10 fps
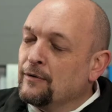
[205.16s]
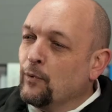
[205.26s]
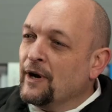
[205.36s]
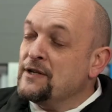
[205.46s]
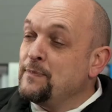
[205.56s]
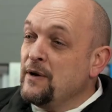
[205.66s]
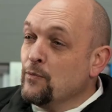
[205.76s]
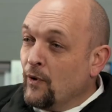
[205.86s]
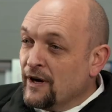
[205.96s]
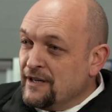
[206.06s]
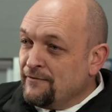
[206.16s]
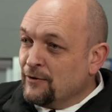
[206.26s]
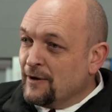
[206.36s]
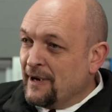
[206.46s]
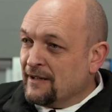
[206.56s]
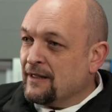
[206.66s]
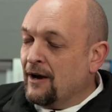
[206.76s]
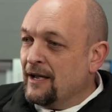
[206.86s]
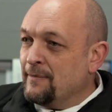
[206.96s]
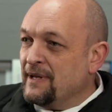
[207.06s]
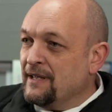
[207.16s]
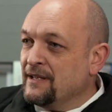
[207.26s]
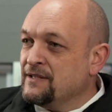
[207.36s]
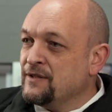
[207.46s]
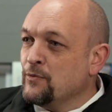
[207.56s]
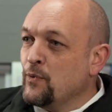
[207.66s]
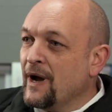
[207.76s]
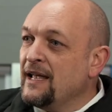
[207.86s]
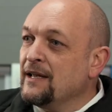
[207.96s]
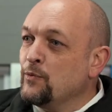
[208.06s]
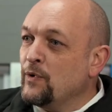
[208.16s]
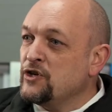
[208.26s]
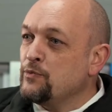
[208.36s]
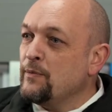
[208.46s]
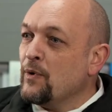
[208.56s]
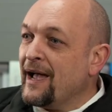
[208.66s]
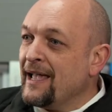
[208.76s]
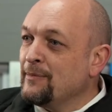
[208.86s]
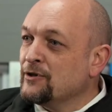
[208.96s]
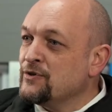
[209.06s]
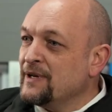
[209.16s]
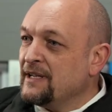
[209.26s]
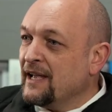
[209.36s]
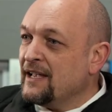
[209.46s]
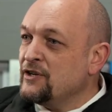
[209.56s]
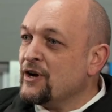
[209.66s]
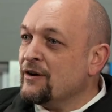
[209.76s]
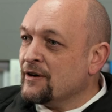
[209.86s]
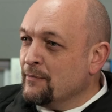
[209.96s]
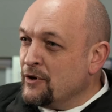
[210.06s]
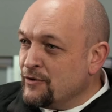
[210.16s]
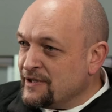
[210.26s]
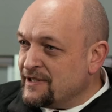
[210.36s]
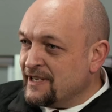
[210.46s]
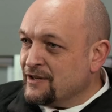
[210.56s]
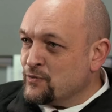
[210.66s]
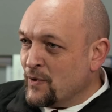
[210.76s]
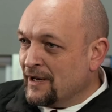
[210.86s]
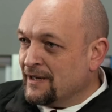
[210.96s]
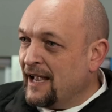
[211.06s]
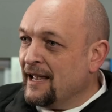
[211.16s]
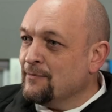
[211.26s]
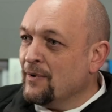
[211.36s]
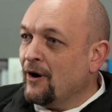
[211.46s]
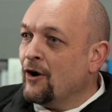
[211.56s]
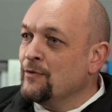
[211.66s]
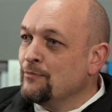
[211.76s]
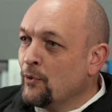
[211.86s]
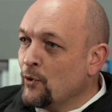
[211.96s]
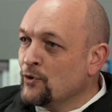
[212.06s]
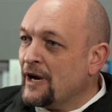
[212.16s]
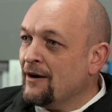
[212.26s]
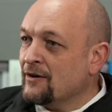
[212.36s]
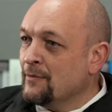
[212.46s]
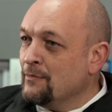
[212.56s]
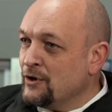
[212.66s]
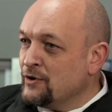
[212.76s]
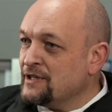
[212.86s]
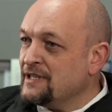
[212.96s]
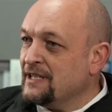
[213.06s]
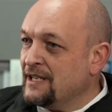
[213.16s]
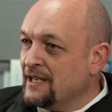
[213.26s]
What has been wonderful about the IB is the way in which we were able to engage our community as well and onboard our community